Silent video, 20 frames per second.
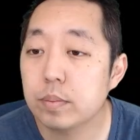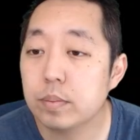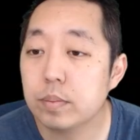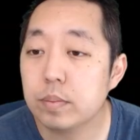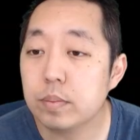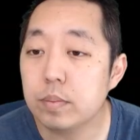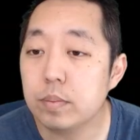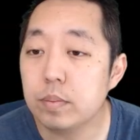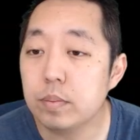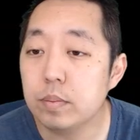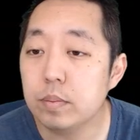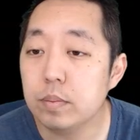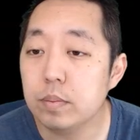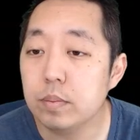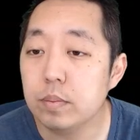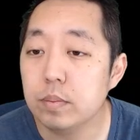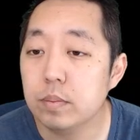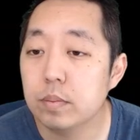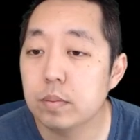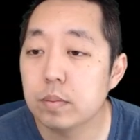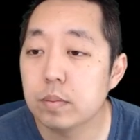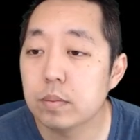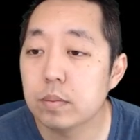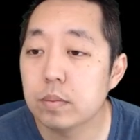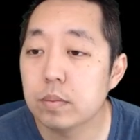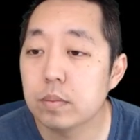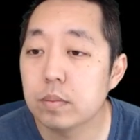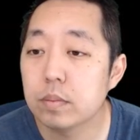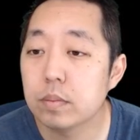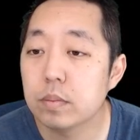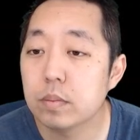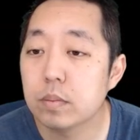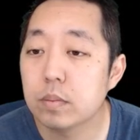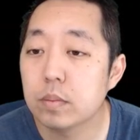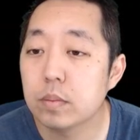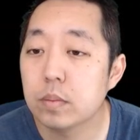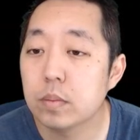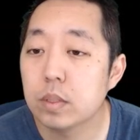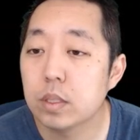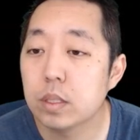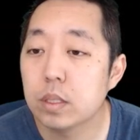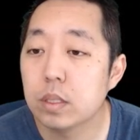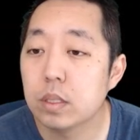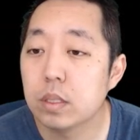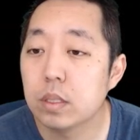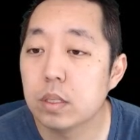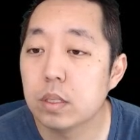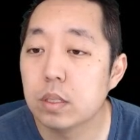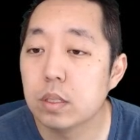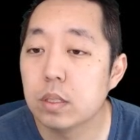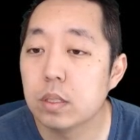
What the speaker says: (silence)